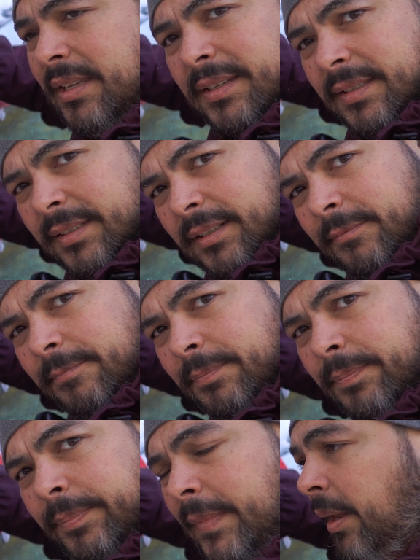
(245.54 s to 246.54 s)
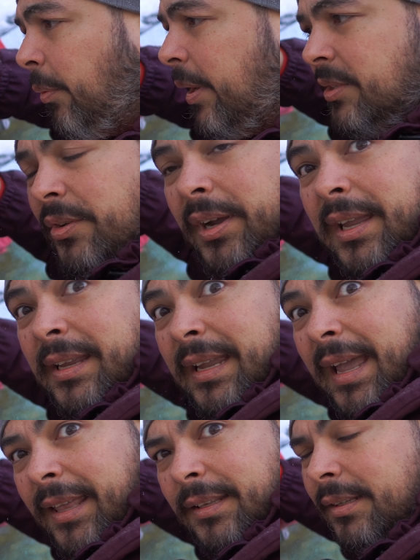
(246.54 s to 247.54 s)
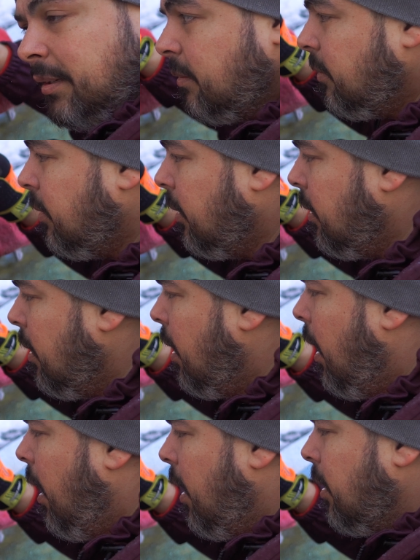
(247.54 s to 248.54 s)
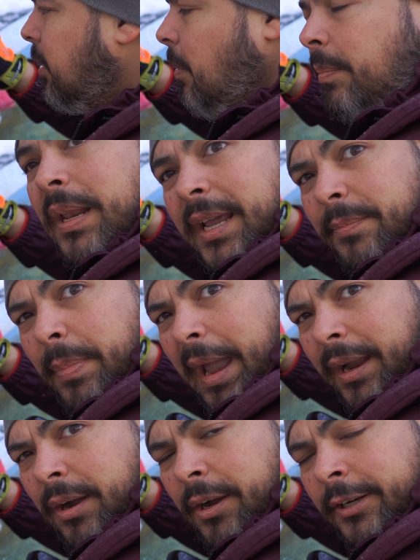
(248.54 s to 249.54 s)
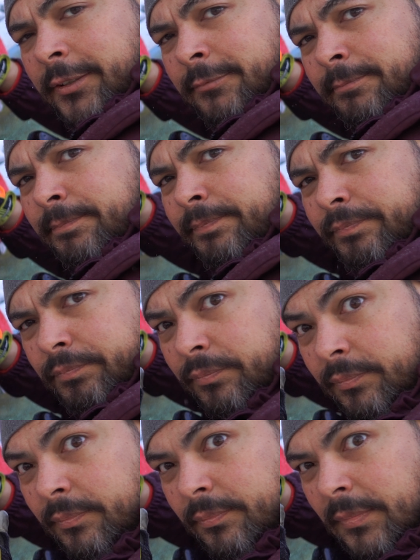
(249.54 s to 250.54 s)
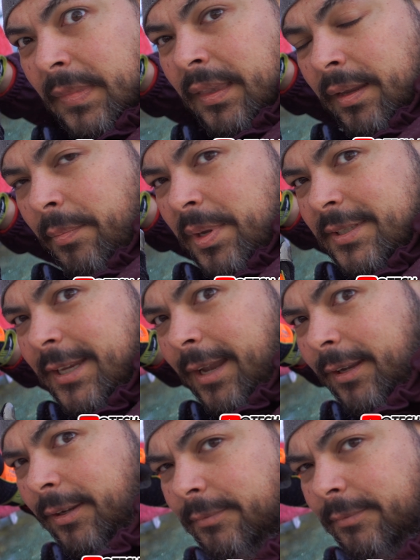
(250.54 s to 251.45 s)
this in a way so I can get the blade back on. Give me a sec.